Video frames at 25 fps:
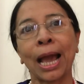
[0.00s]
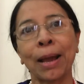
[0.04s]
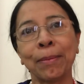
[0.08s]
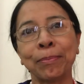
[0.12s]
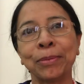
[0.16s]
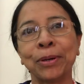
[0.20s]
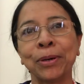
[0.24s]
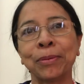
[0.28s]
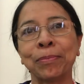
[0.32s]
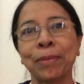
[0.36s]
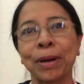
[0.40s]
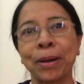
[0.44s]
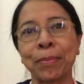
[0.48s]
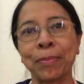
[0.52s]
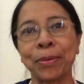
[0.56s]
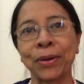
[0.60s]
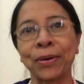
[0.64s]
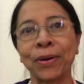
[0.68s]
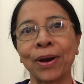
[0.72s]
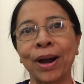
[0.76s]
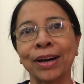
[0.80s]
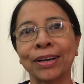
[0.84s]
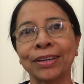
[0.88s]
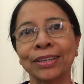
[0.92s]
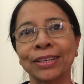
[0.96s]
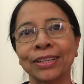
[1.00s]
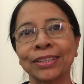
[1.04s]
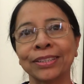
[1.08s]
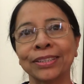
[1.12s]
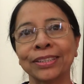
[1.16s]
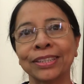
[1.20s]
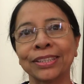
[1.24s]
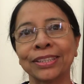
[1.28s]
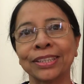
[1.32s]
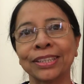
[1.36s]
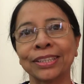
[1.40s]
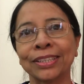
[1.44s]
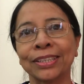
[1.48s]
I'm Ohnmar Myo Aung
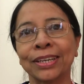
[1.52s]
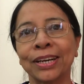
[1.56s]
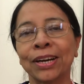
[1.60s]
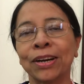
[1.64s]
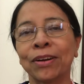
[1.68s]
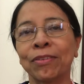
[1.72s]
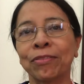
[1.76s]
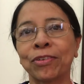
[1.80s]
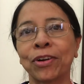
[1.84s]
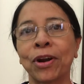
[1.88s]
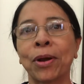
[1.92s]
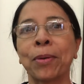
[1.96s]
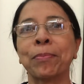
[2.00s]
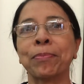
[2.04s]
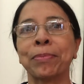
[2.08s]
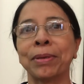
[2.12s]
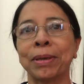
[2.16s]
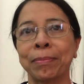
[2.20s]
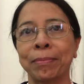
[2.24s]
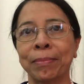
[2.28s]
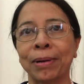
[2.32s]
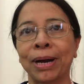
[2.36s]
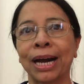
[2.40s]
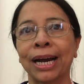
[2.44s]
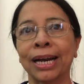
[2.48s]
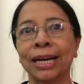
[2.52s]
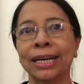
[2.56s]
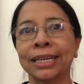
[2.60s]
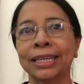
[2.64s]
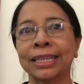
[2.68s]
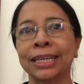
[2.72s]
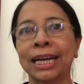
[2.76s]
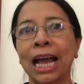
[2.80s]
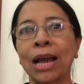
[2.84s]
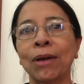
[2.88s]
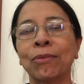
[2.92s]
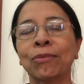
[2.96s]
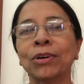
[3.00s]
from Myanmar.
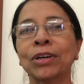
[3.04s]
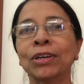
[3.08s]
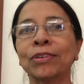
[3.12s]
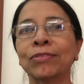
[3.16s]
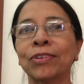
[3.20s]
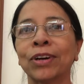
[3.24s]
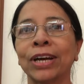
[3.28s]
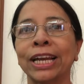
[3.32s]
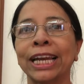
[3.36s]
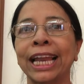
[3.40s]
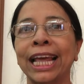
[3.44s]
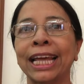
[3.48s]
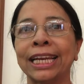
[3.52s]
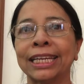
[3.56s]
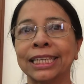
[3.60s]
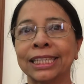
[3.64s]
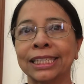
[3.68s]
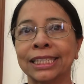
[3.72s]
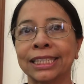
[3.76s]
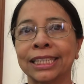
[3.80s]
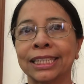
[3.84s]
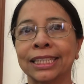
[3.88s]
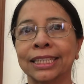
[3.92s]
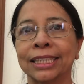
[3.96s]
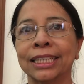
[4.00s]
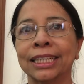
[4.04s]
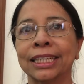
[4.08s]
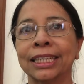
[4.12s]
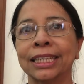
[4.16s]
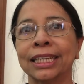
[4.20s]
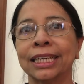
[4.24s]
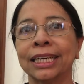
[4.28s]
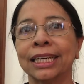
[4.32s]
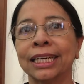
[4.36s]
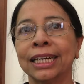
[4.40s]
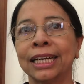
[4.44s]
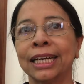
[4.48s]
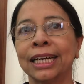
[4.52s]
I work for Landesa.
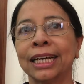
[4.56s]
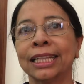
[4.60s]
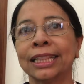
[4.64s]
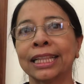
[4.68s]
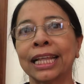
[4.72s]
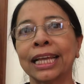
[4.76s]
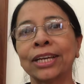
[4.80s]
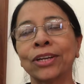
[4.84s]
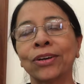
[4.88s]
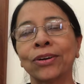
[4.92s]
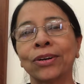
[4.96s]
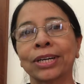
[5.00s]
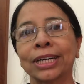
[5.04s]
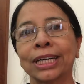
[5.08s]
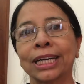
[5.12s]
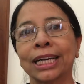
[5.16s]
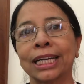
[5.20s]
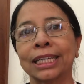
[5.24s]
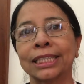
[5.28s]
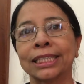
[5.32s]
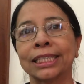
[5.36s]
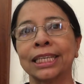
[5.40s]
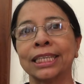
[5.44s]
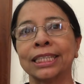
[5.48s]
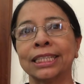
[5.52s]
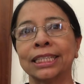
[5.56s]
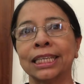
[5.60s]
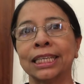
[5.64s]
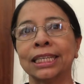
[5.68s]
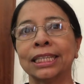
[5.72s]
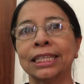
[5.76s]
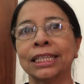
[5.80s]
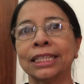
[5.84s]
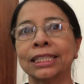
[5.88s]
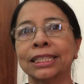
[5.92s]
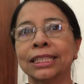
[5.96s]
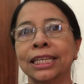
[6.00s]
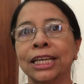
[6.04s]
That organization
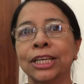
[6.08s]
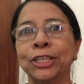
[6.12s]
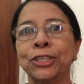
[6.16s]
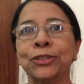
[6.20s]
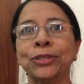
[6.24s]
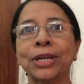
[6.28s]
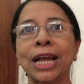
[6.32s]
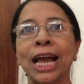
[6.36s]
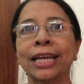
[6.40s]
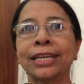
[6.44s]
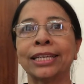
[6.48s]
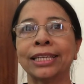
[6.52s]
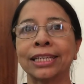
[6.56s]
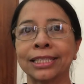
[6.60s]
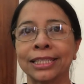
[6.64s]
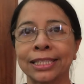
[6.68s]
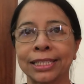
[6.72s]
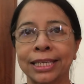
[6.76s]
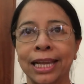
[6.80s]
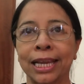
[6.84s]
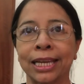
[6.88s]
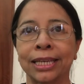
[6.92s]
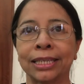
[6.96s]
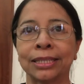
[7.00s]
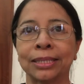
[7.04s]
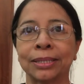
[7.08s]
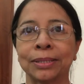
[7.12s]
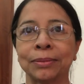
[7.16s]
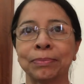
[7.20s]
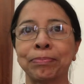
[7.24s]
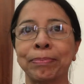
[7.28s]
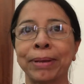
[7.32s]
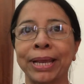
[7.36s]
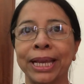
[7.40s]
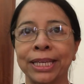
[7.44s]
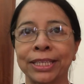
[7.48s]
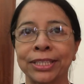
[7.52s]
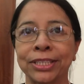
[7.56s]
is the United
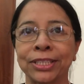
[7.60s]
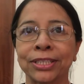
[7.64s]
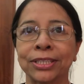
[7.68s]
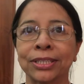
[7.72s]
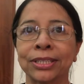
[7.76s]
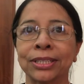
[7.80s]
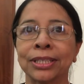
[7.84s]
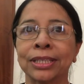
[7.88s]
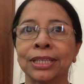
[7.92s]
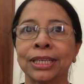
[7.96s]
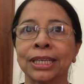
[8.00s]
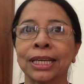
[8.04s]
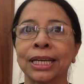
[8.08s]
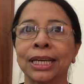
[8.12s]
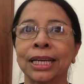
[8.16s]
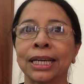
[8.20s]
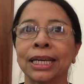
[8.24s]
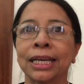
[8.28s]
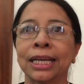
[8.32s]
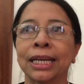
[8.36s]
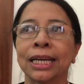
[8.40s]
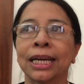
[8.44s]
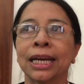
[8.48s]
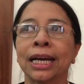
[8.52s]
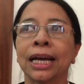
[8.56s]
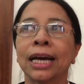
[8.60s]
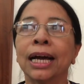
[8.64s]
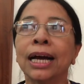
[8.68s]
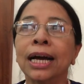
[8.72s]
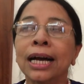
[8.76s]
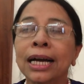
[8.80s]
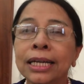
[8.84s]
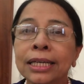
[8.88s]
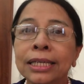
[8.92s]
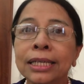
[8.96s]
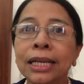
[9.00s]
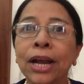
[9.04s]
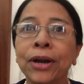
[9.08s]
States-based
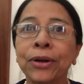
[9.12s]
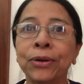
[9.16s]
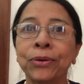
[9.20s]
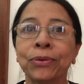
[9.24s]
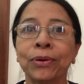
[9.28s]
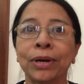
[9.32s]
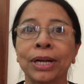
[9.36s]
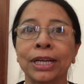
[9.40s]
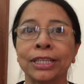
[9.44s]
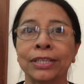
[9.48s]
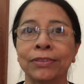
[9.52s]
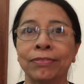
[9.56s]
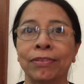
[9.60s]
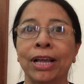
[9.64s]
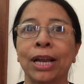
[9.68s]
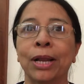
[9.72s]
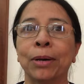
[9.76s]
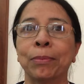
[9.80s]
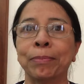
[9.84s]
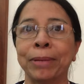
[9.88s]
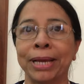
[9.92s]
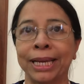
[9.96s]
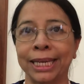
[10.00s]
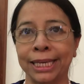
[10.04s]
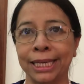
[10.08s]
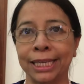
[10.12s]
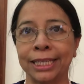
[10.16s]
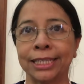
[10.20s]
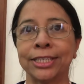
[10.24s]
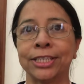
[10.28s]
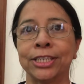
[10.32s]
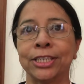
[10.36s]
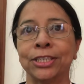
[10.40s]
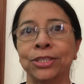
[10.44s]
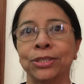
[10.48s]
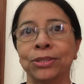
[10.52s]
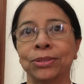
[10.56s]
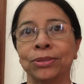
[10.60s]
Rural Development
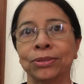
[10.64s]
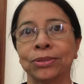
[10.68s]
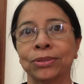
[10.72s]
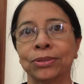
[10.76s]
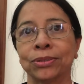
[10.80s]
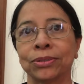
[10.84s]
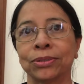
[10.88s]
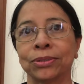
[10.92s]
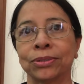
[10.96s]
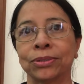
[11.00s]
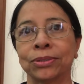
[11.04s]
Institute.